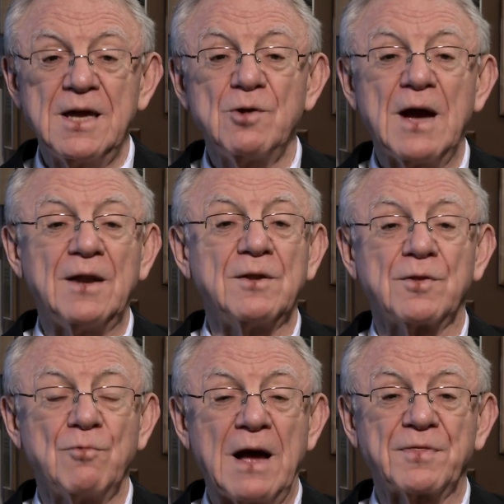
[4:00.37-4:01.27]
here and
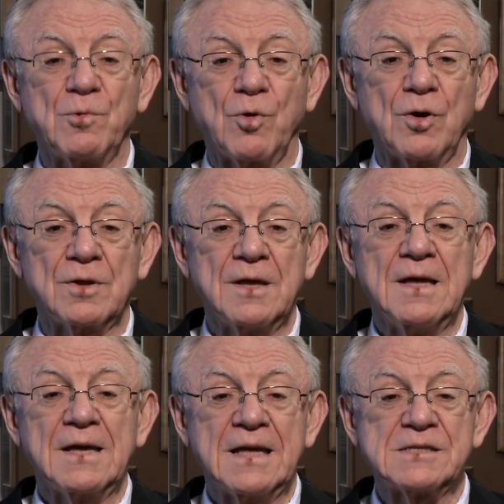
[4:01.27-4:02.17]
throughout the world,
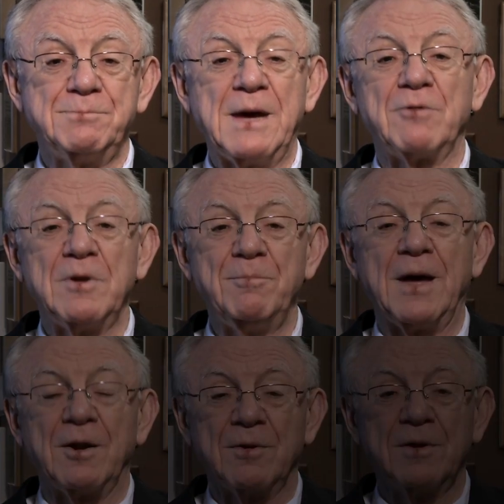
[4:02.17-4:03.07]
gets better and
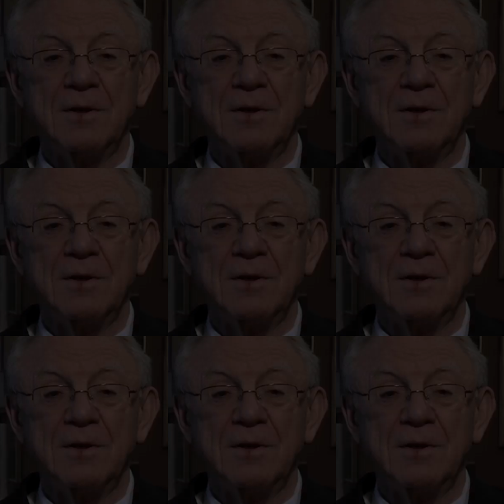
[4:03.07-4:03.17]
better.